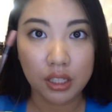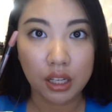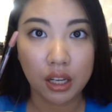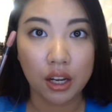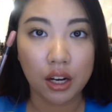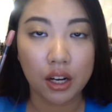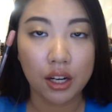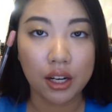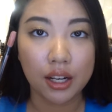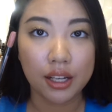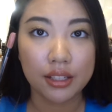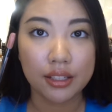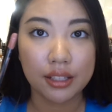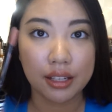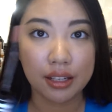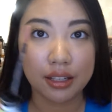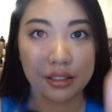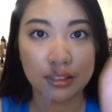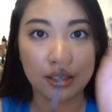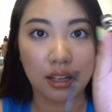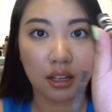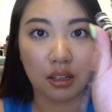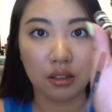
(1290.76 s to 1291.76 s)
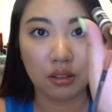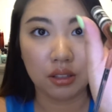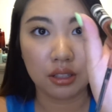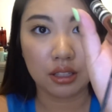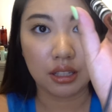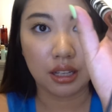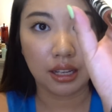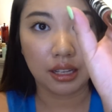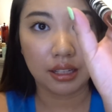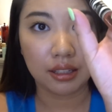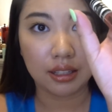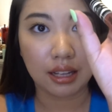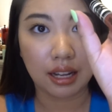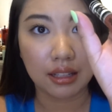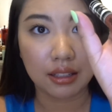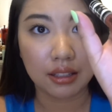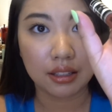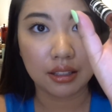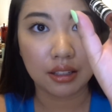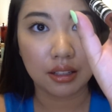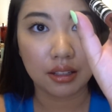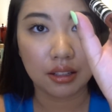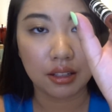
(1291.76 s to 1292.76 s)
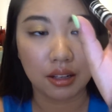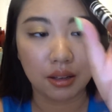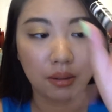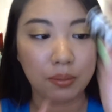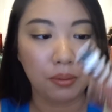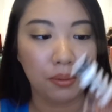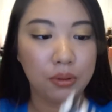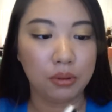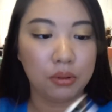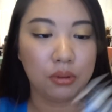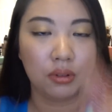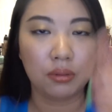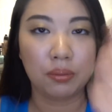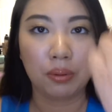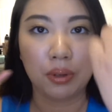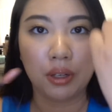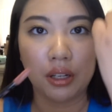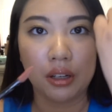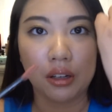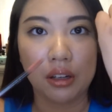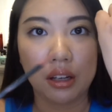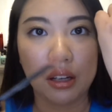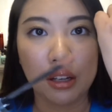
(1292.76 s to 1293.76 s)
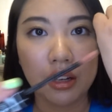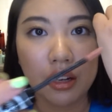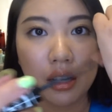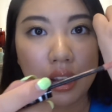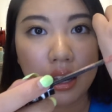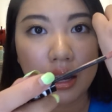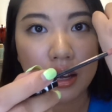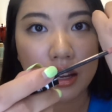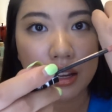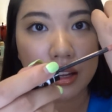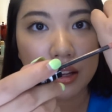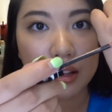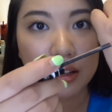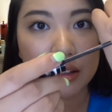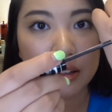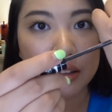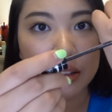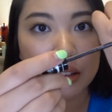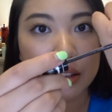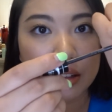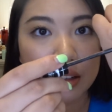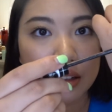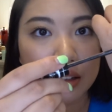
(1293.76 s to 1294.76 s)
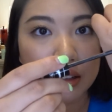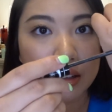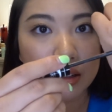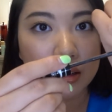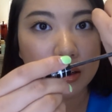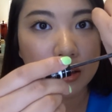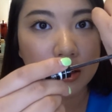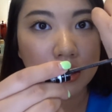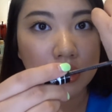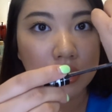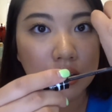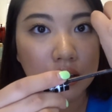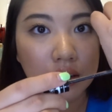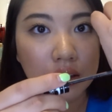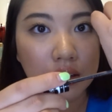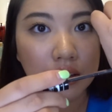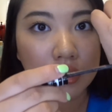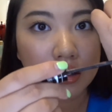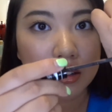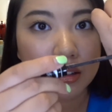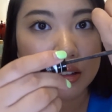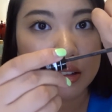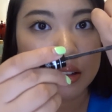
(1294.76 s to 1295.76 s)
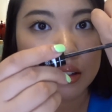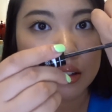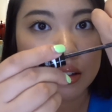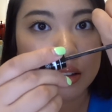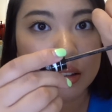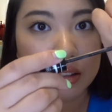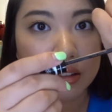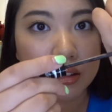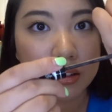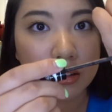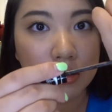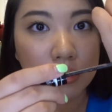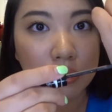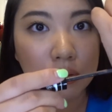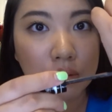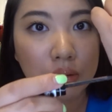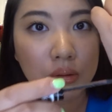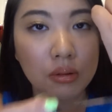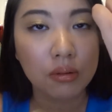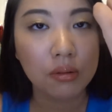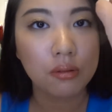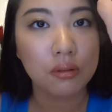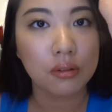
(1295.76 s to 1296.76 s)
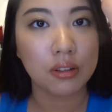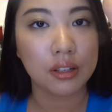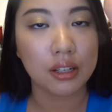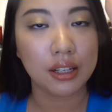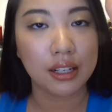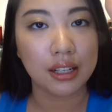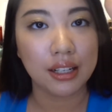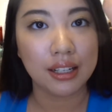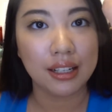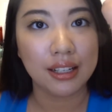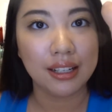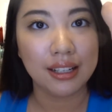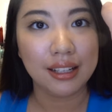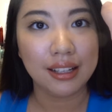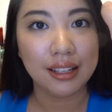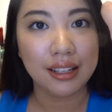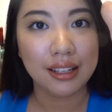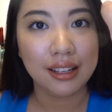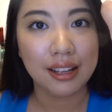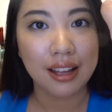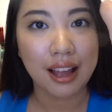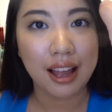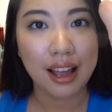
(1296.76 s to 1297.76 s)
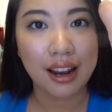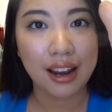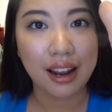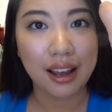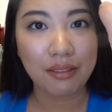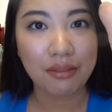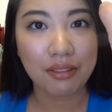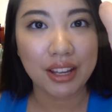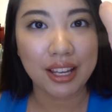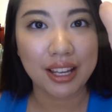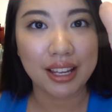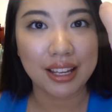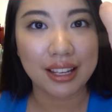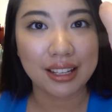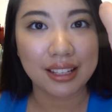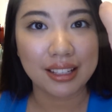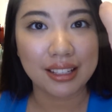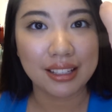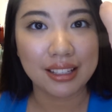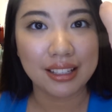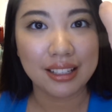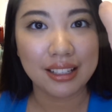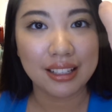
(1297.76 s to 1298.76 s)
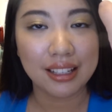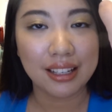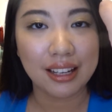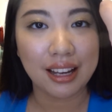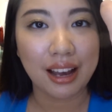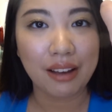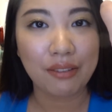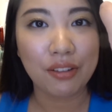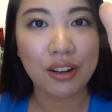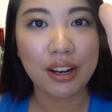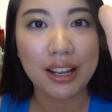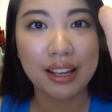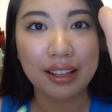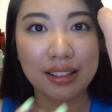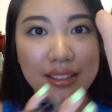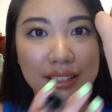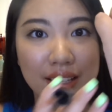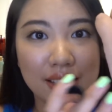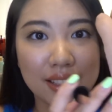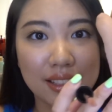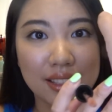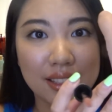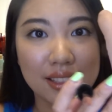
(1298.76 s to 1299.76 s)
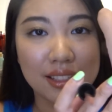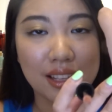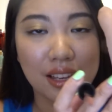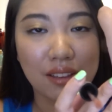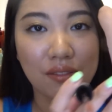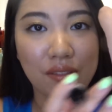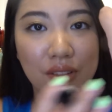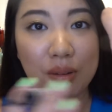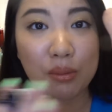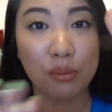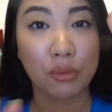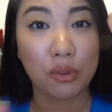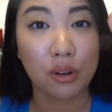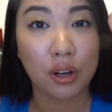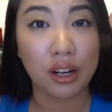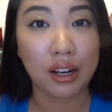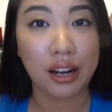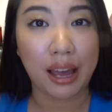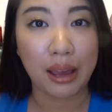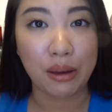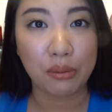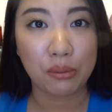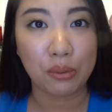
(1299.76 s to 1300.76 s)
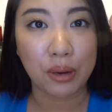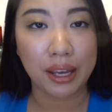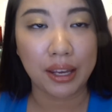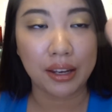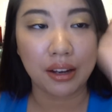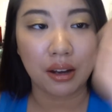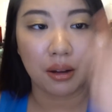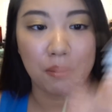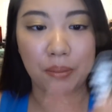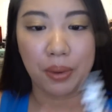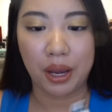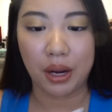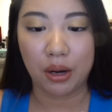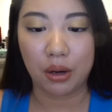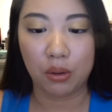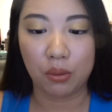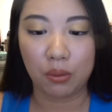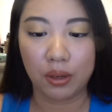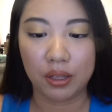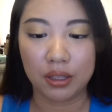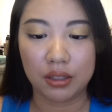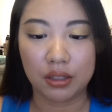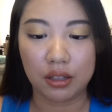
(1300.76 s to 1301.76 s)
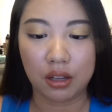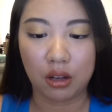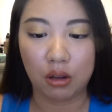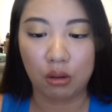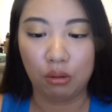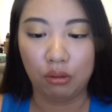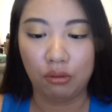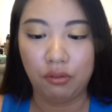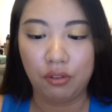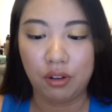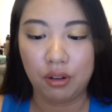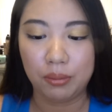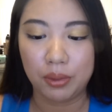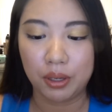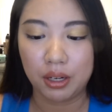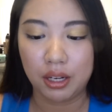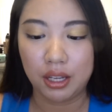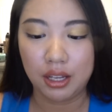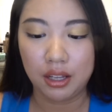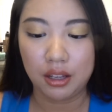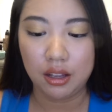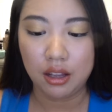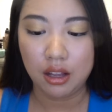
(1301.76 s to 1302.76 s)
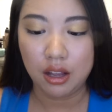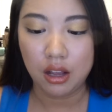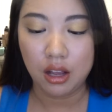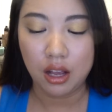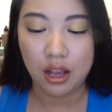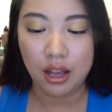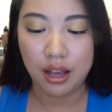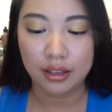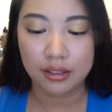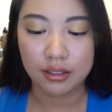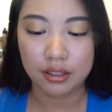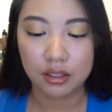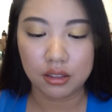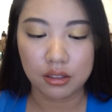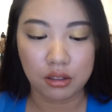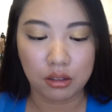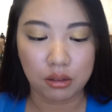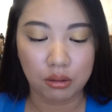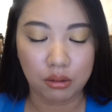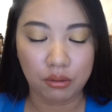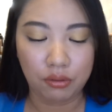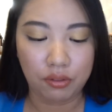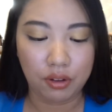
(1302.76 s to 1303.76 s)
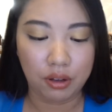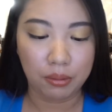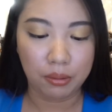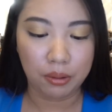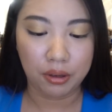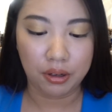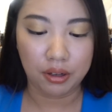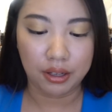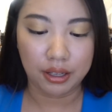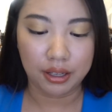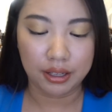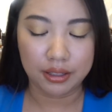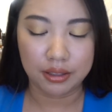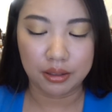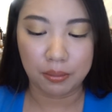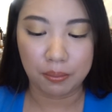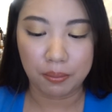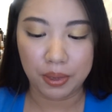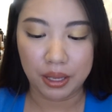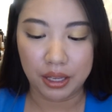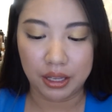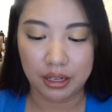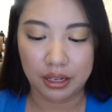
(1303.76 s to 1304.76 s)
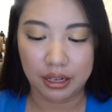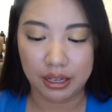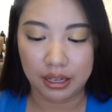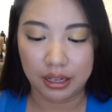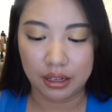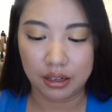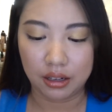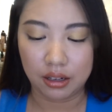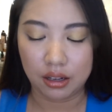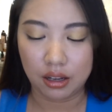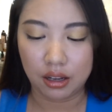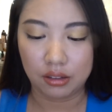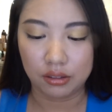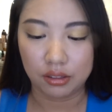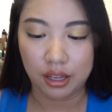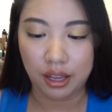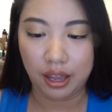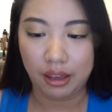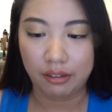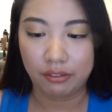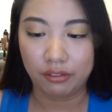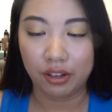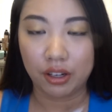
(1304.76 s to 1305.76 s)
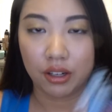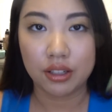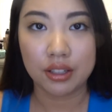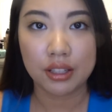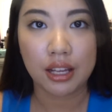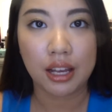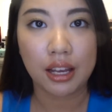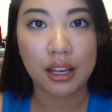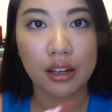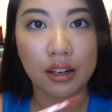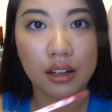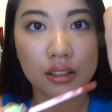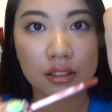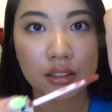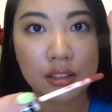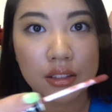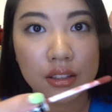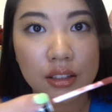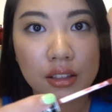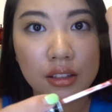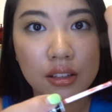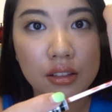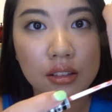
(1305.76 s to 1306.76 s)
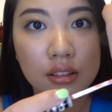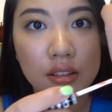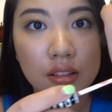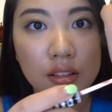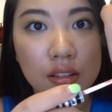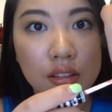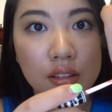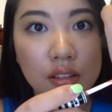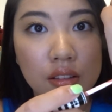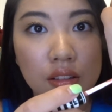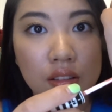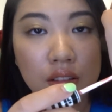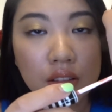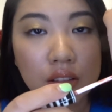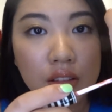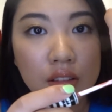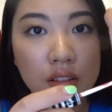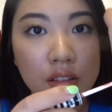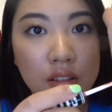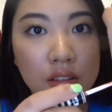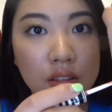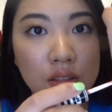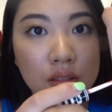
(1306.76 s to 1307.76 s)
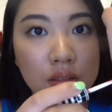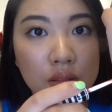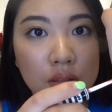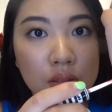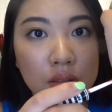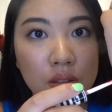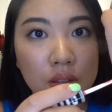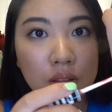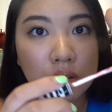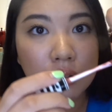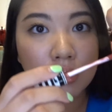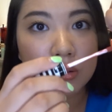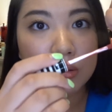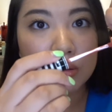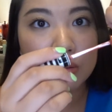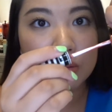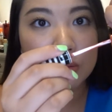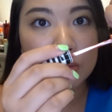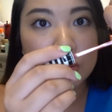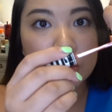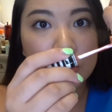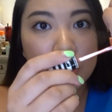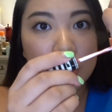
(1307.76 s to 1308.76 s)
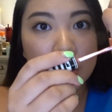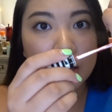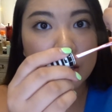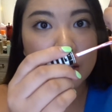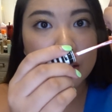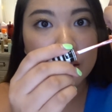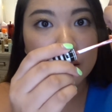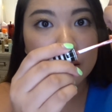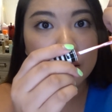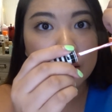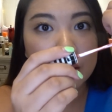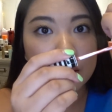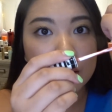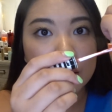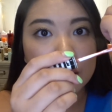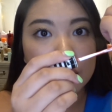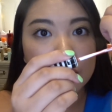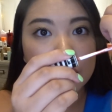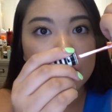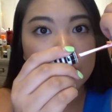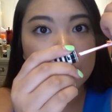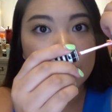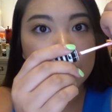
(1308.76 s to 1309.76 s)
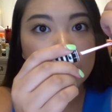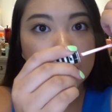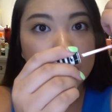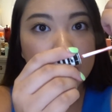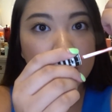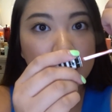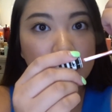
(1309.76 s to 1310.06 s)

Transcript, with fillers: here is the inside looks like that's the tip looks pretty good and uh, Ooh, I love it. I feel like this is definitely more lightweight compared with the old formula. I think the old formula is a bit like on the heavier side. Let's see. So right here.